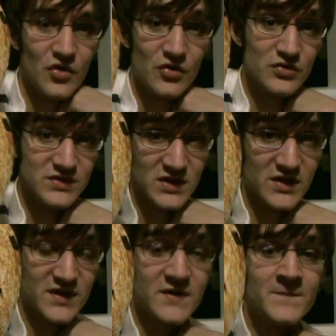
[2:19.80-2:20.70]
old
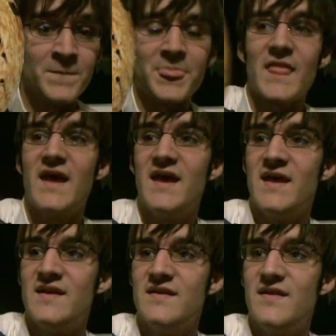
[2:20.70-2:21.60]
look.
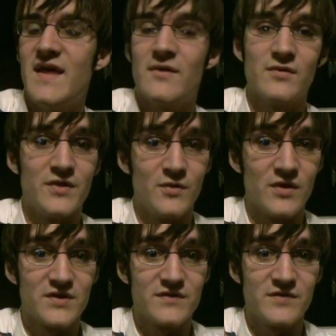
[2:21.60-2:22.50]
And that really
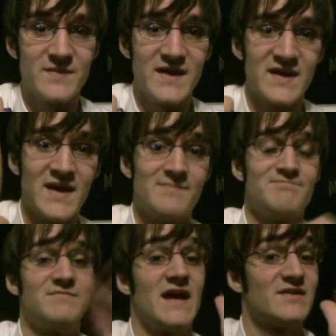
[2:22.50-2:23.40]
works for me, and I'm
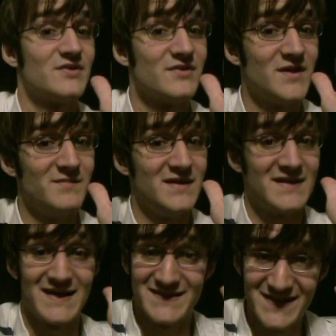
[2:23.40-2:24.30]
Dr. Creepy,
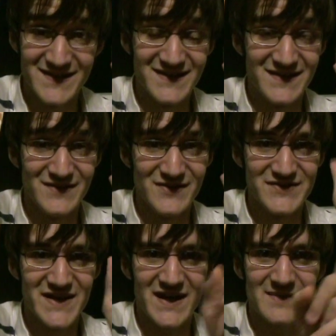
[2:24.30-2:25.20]
not telling you to do
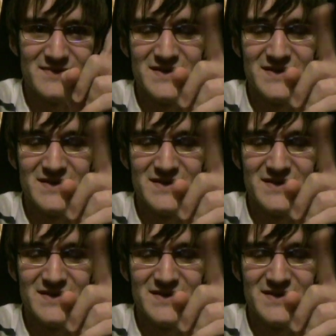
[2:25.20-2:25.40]
your job,